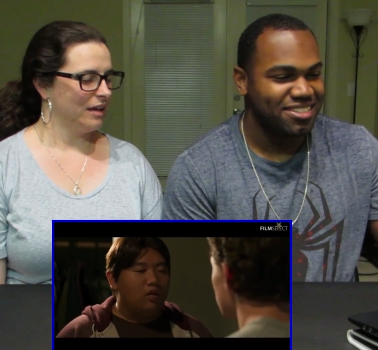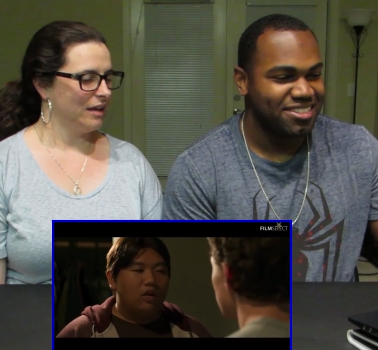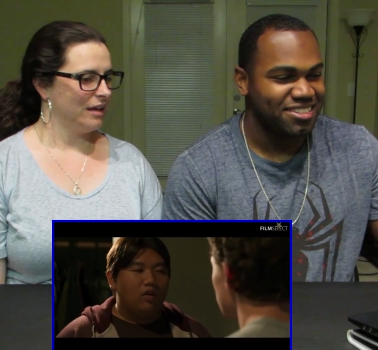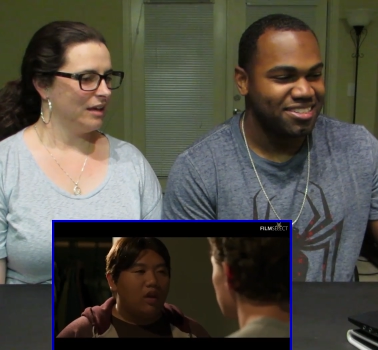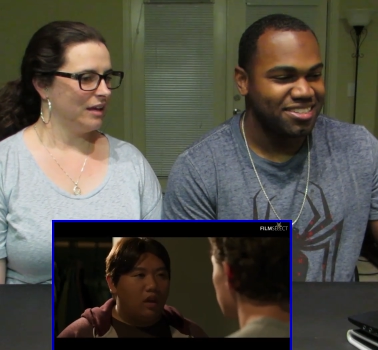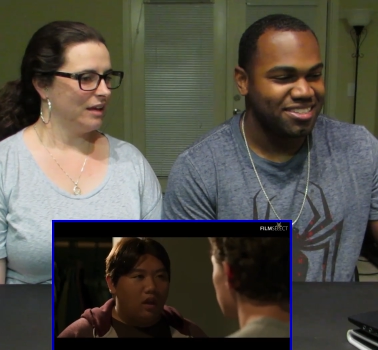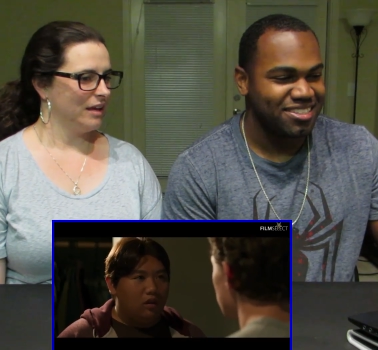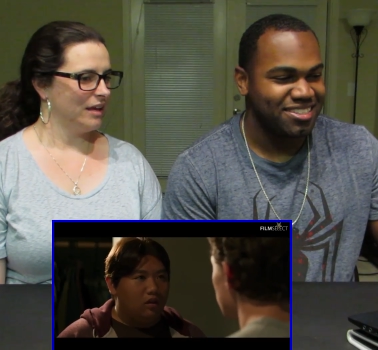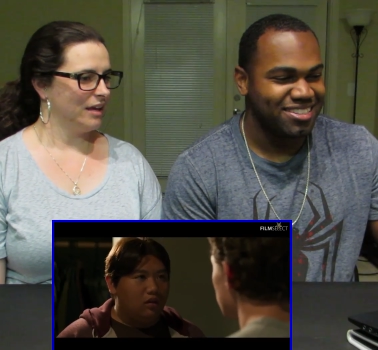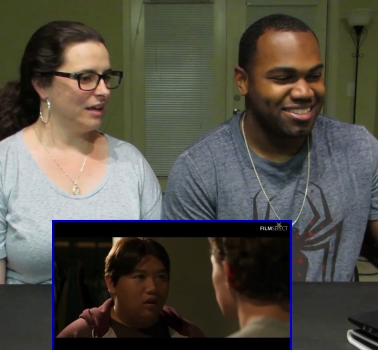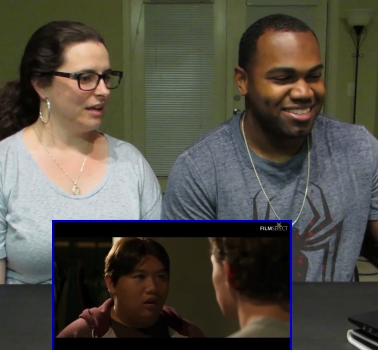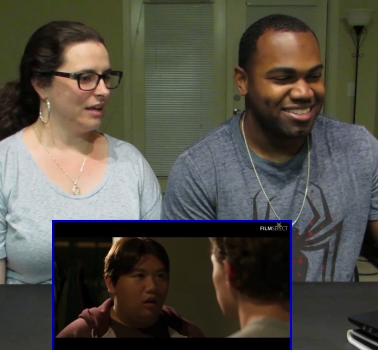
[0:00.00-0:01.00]
Speaker 1: okay, okay, okay, okay.
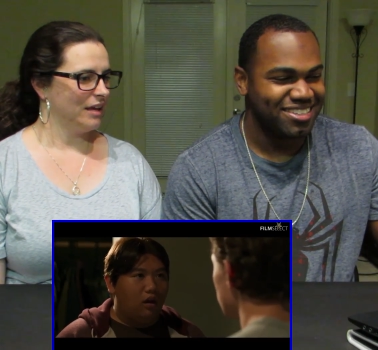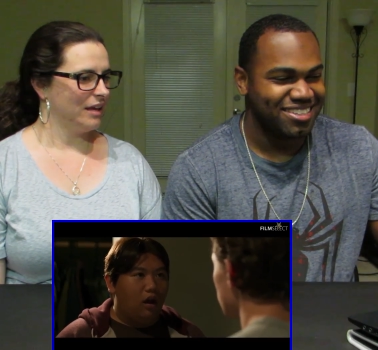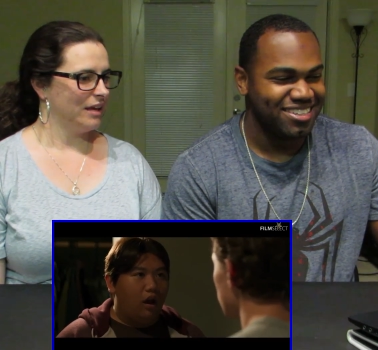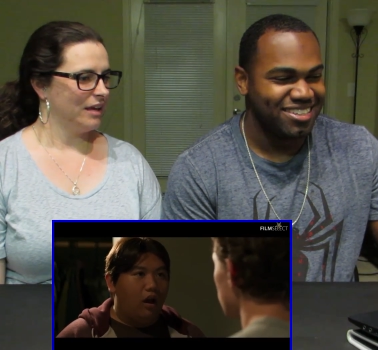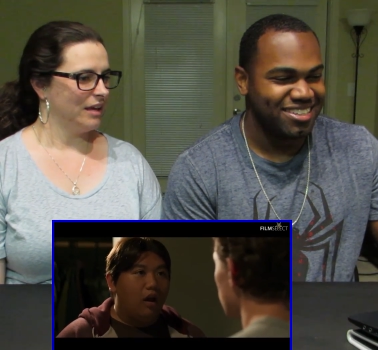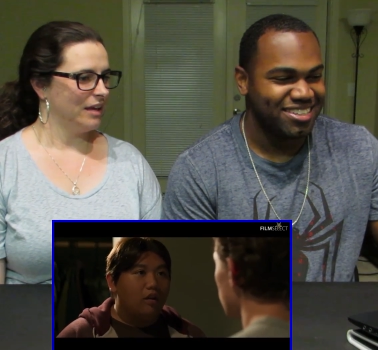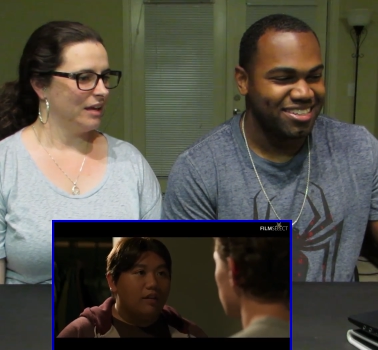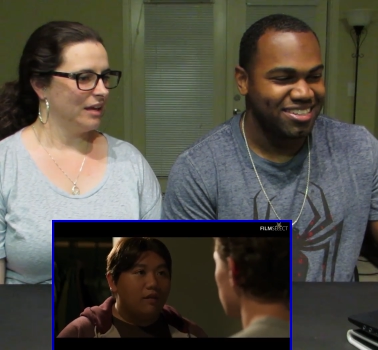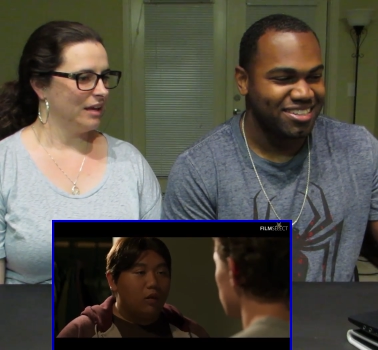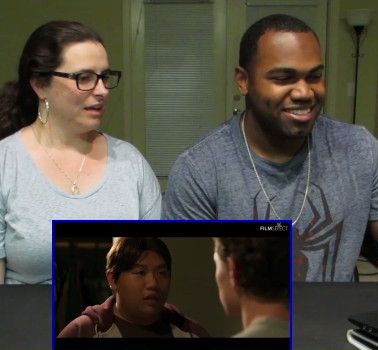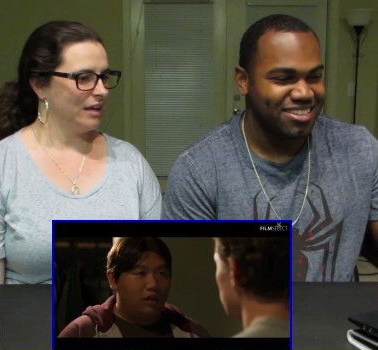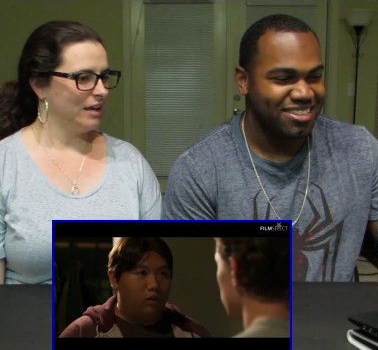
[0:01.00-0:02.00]
I'll
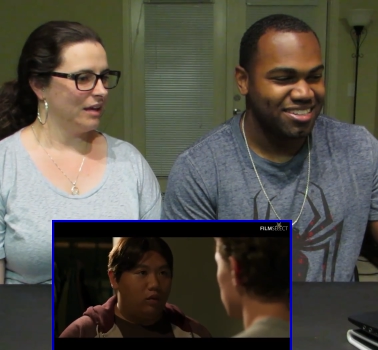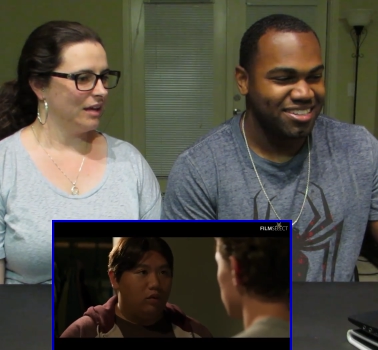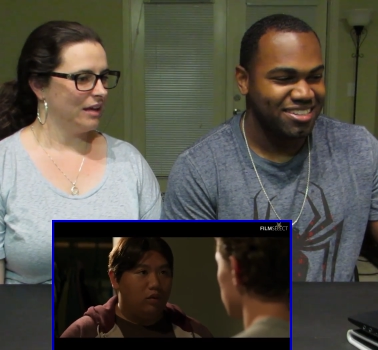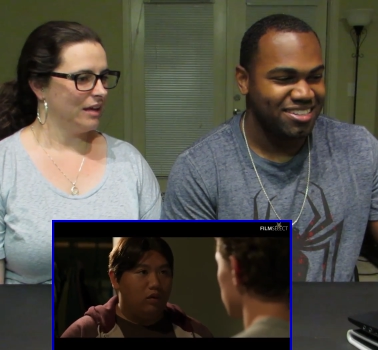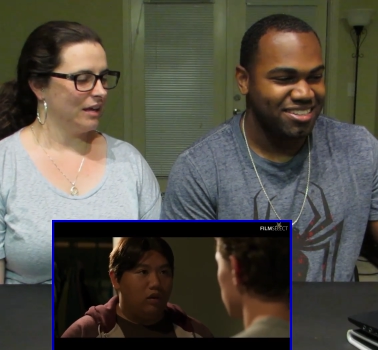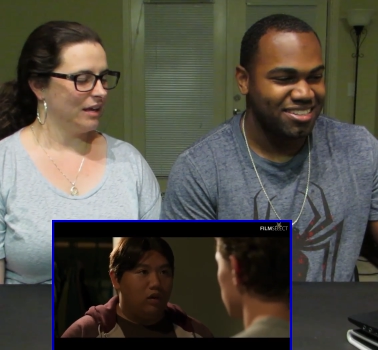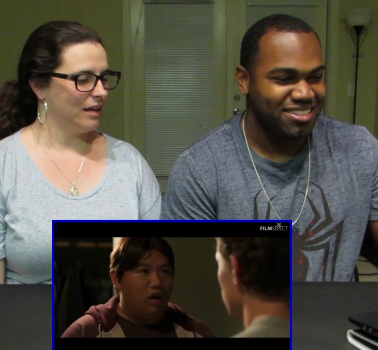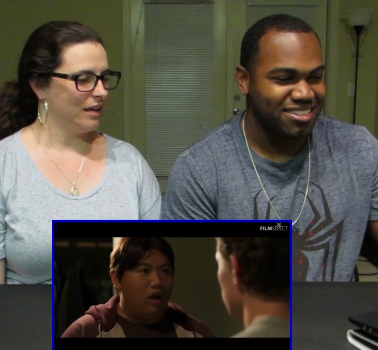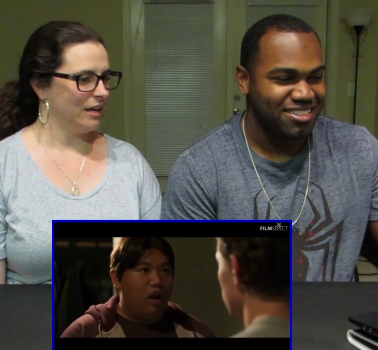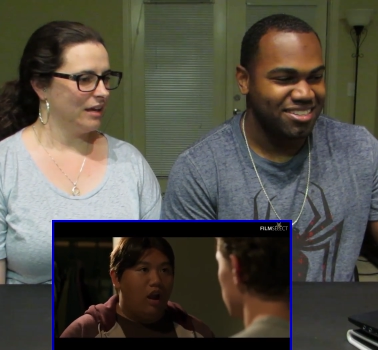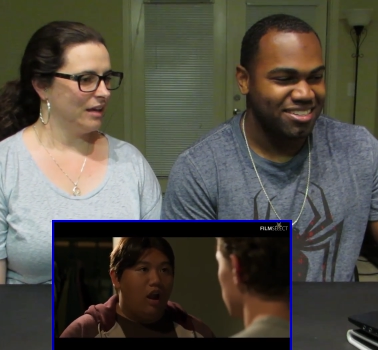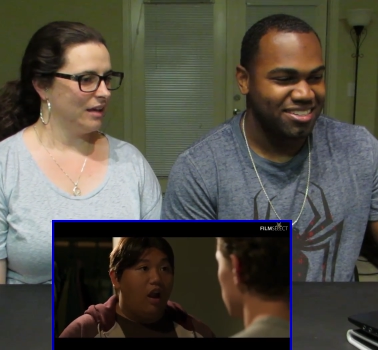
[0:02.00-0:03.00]
level with you.
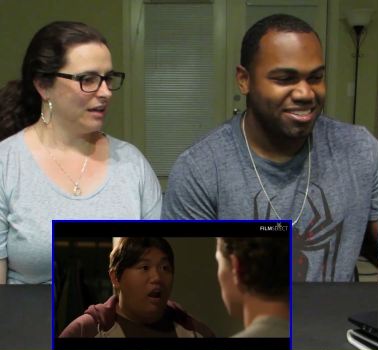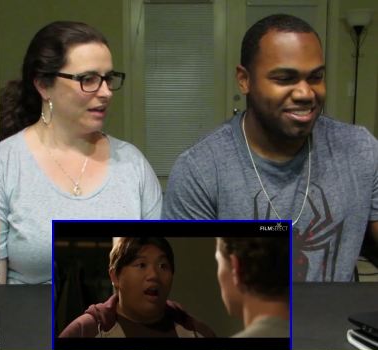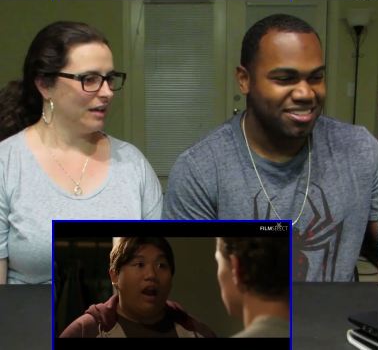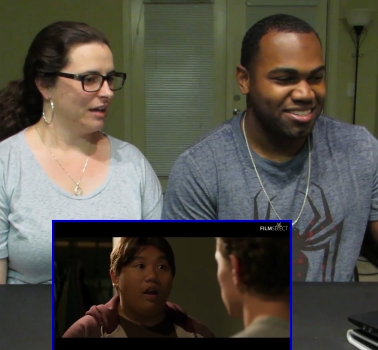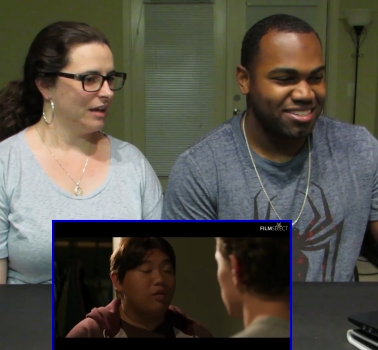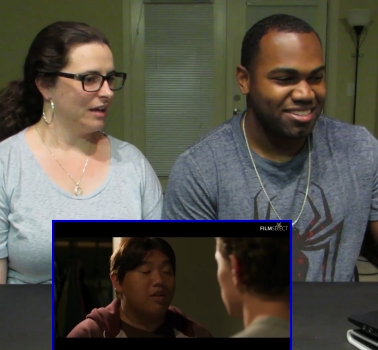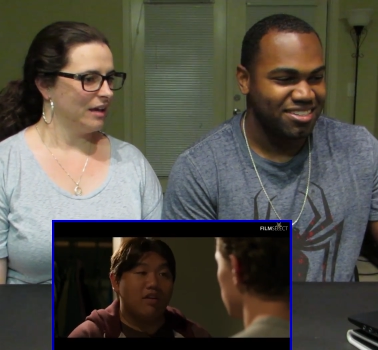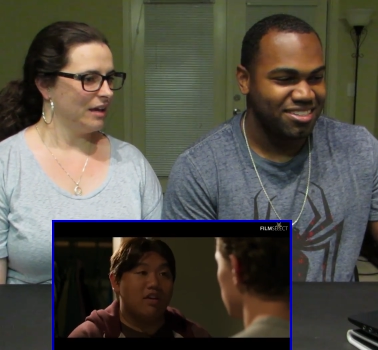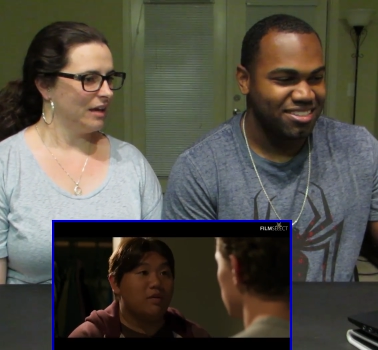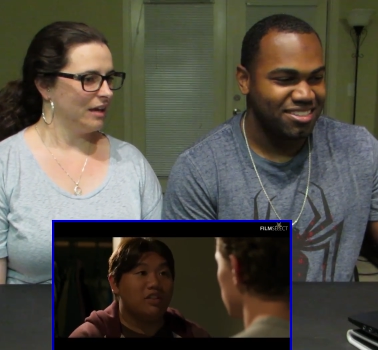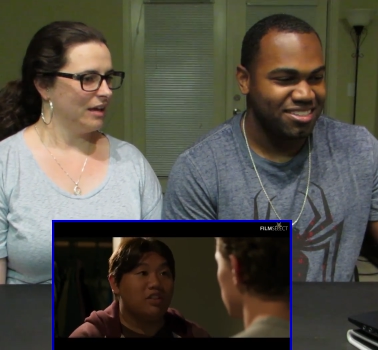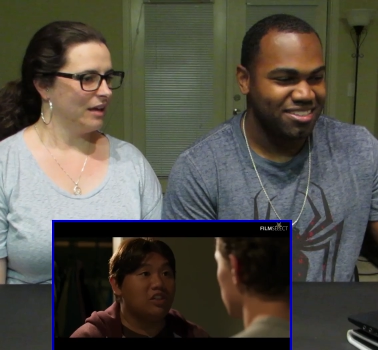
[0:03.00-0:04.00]
I don't
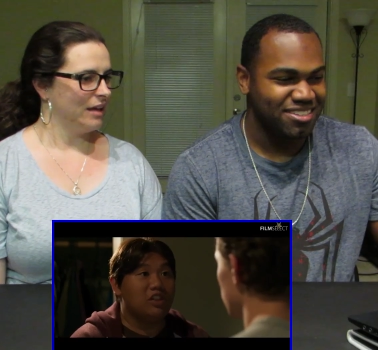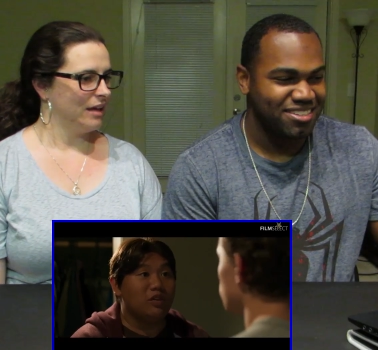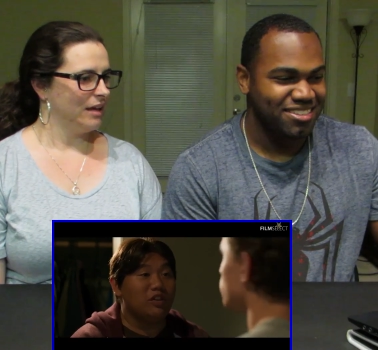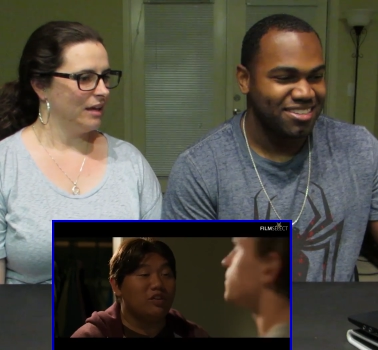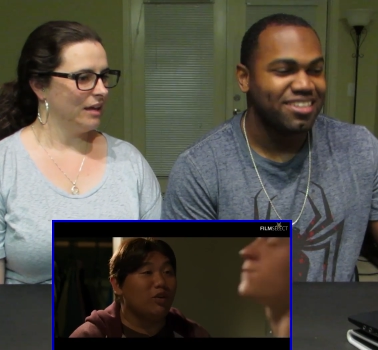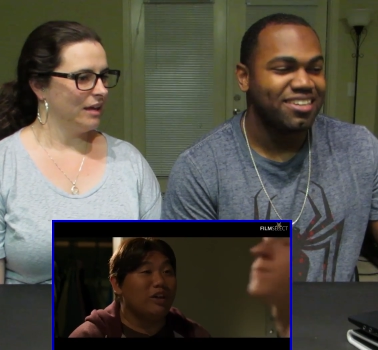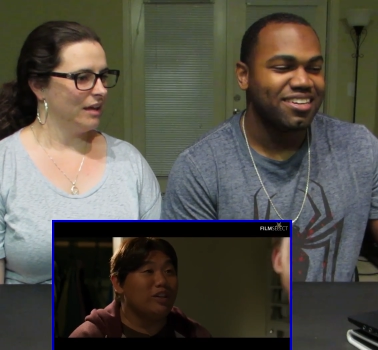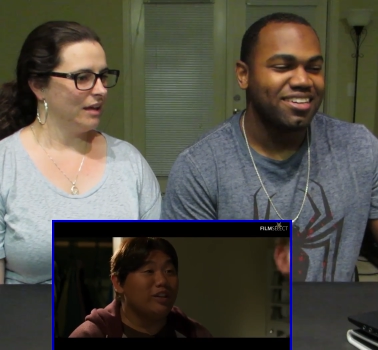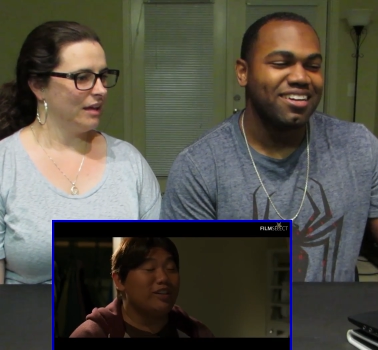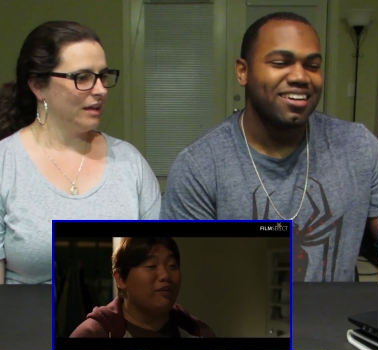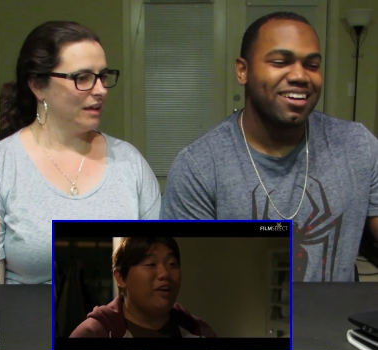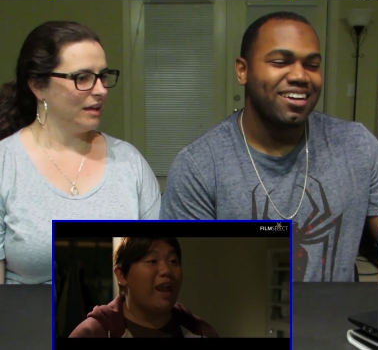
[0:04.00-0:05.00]
think I can keep this a secret. This is the
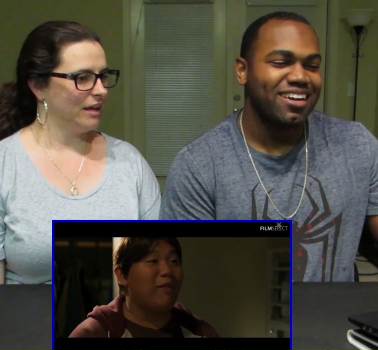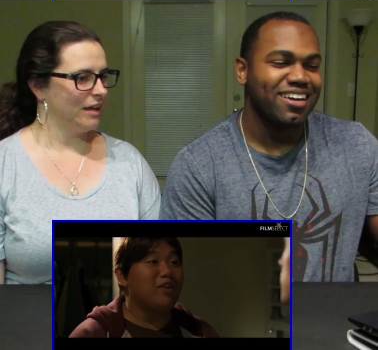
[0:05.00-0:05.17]
greatest thing that's ever